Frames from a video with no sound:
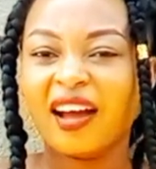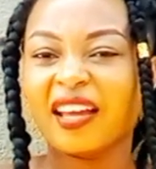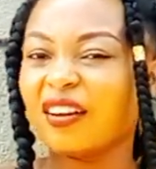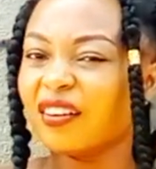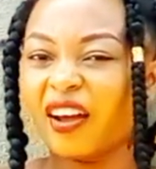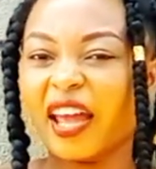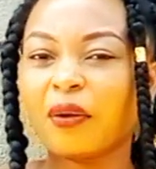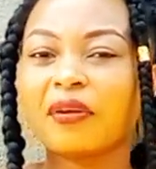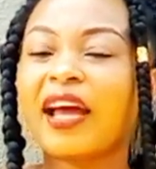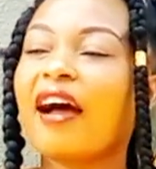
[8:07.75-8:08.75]
I don't know, I
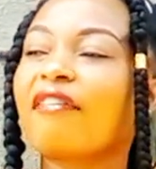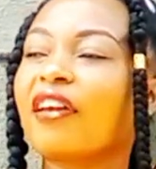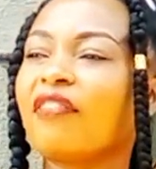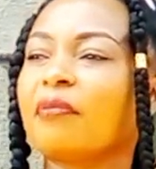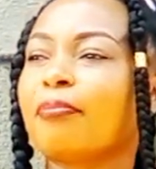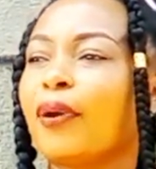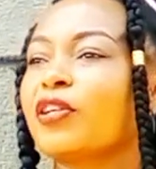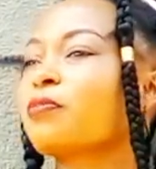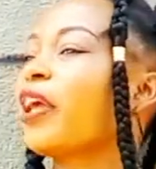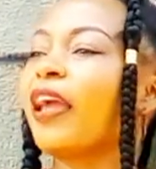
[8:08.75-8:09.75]
could have even
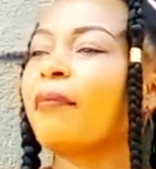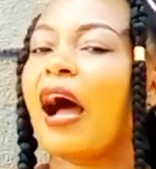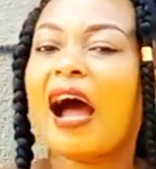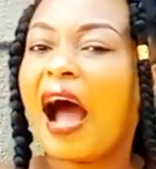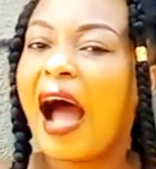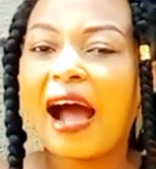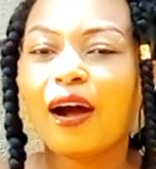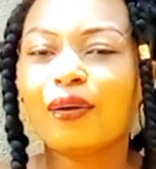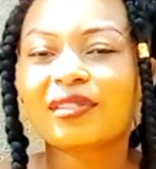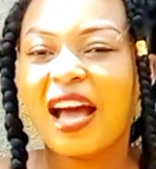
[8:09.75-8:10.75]
bought him a
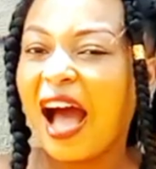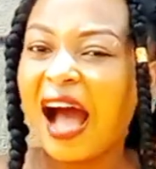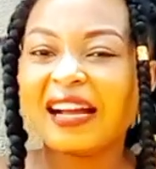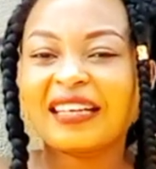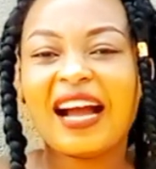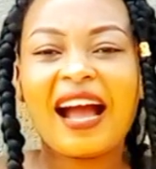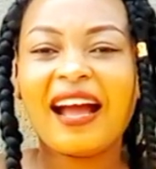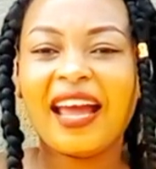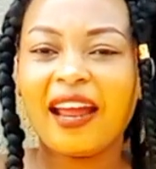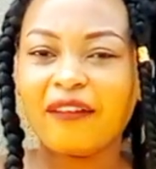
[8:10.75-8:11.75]
house, a car,